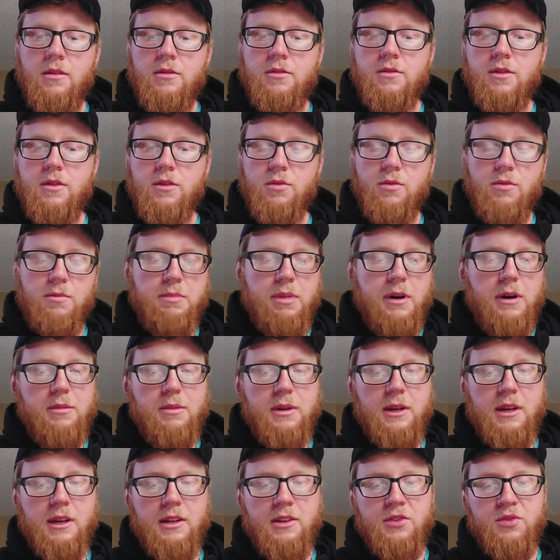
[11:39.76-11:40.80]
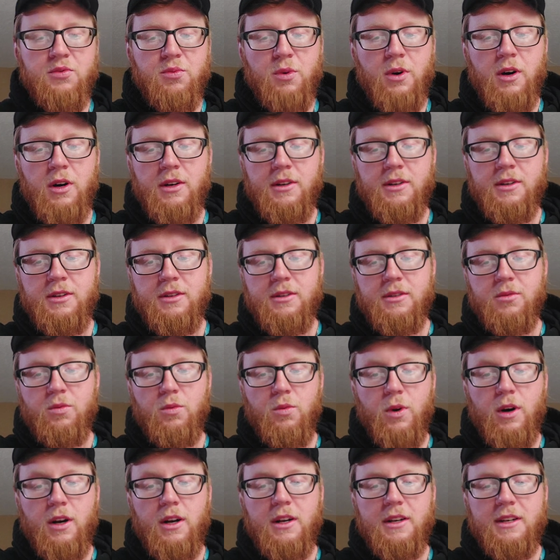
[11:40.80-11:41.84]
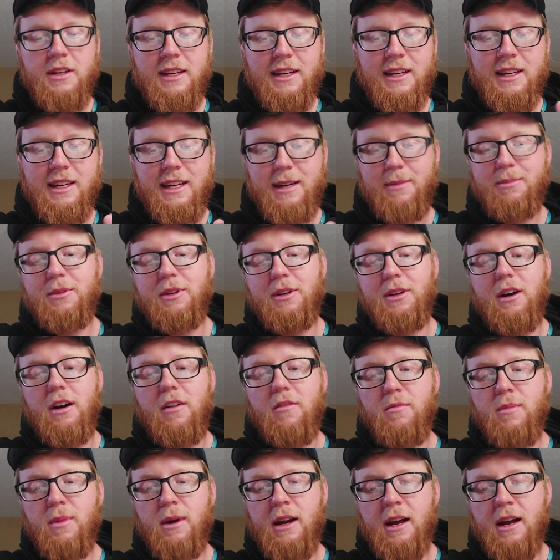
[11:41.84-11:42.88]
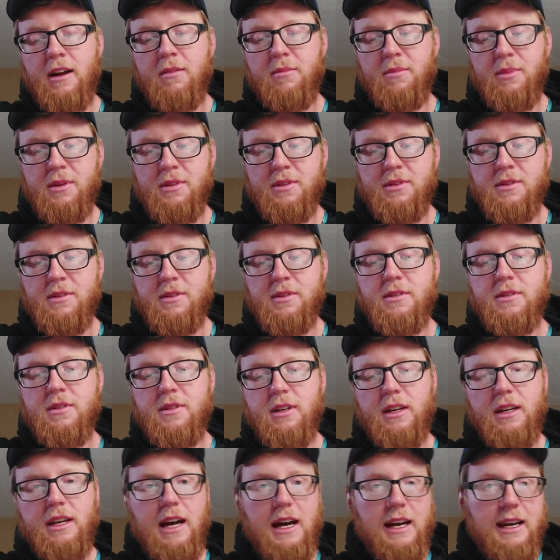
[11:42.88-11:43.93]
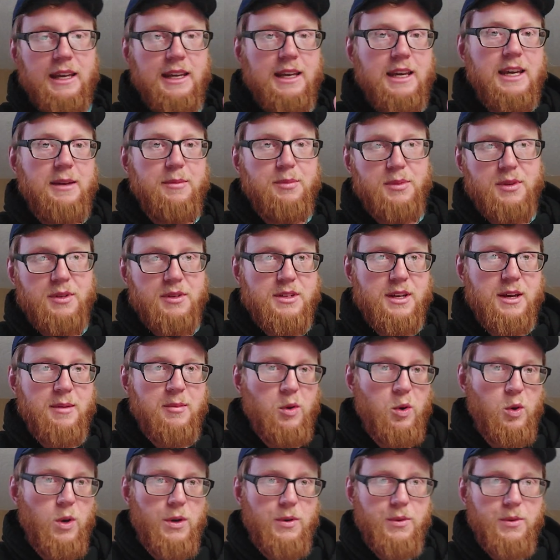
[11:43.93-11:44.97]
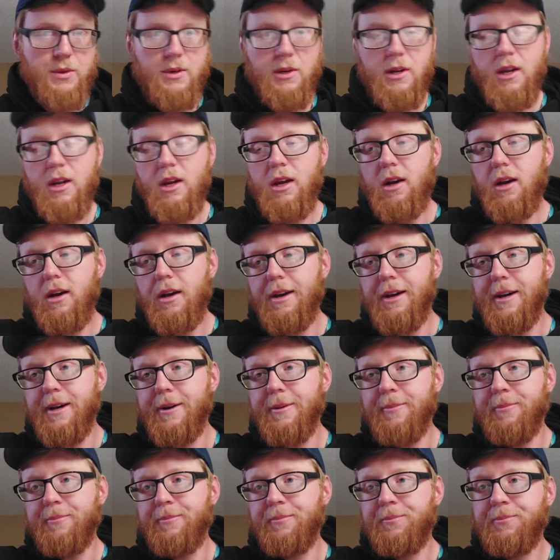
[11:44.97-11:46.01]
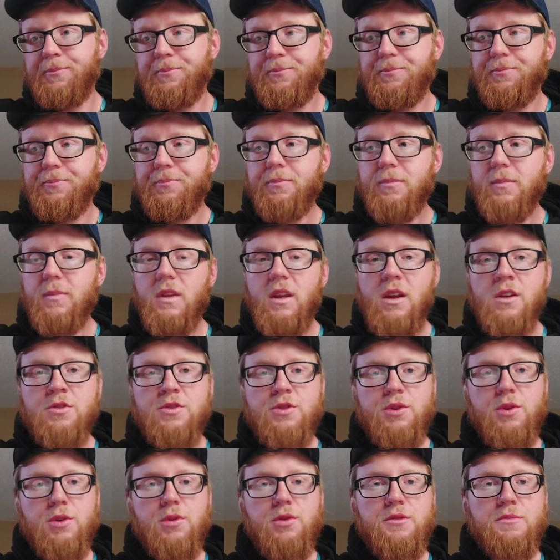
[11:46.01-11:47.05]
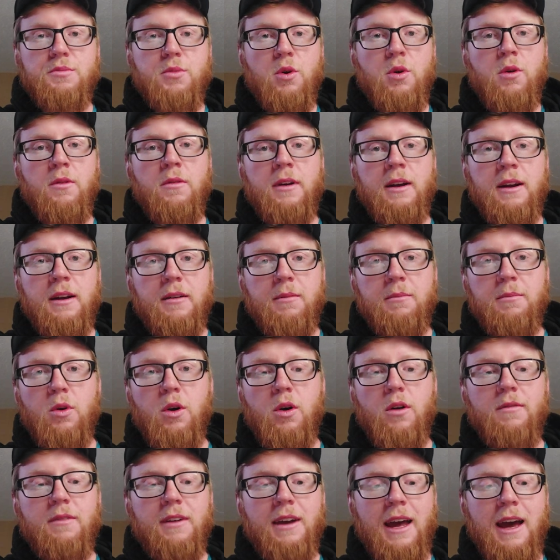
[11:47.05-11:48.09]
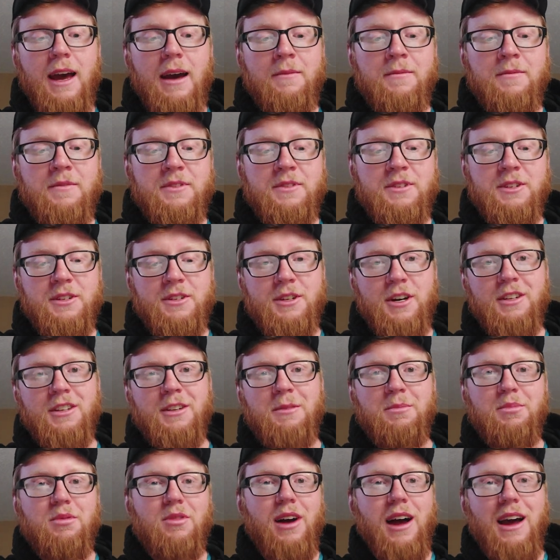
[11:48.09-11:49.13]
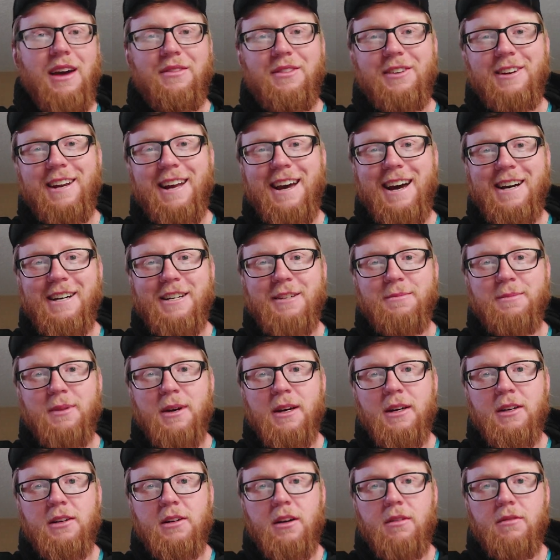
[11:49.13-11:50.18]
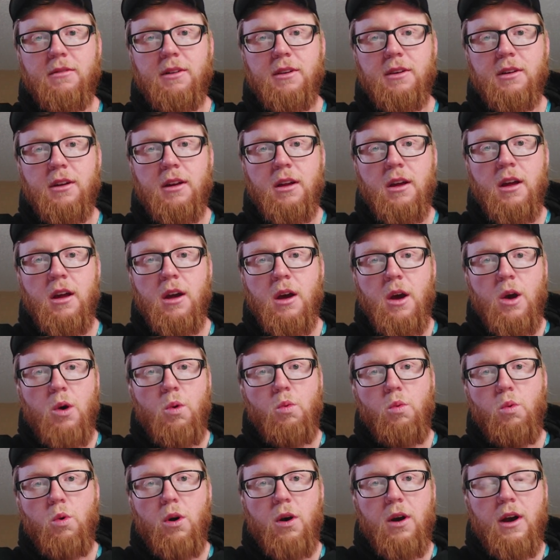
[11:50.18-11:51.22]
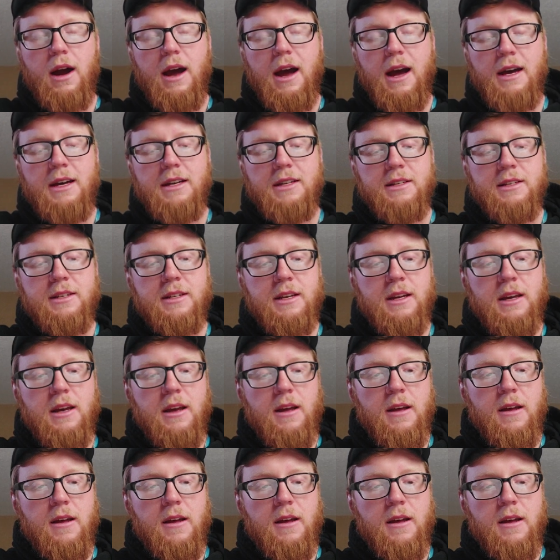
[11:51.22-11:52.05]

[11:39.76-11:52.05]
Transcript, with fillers: so the Republicans wanted wanted to keep the government out of business, to kind of keep the same quote. Um, So there was more more of an emphasis on the private aspect of it, whereas